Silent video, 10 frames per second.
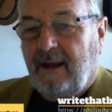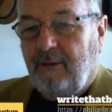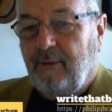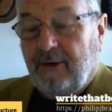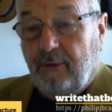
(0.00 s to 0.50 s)

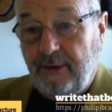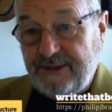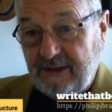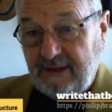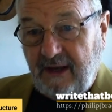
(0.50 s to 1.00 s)
And we can
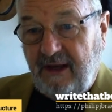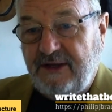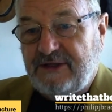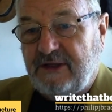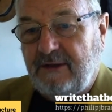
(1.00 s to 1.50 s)
always
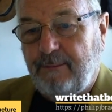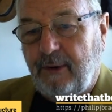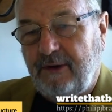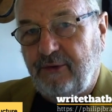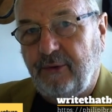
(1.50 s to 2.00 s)
engage them
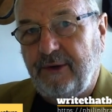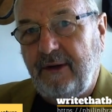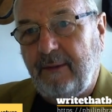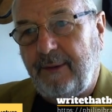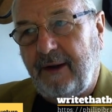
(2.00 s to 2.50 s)
by
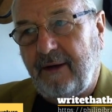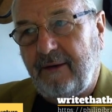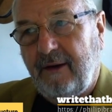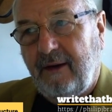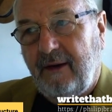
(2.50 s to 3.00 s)
talking
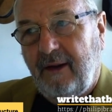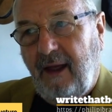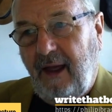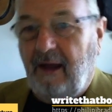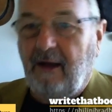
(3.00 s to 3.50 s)
about
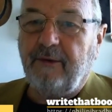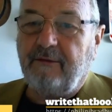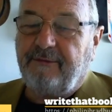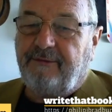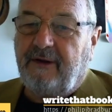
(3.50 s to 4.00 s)
how would
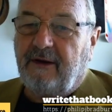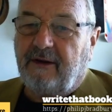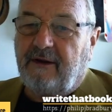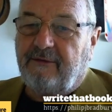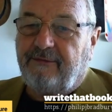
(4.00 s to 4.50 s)
it
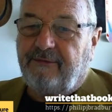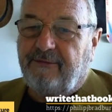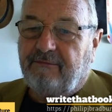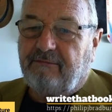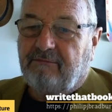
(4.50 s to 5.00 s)
feel if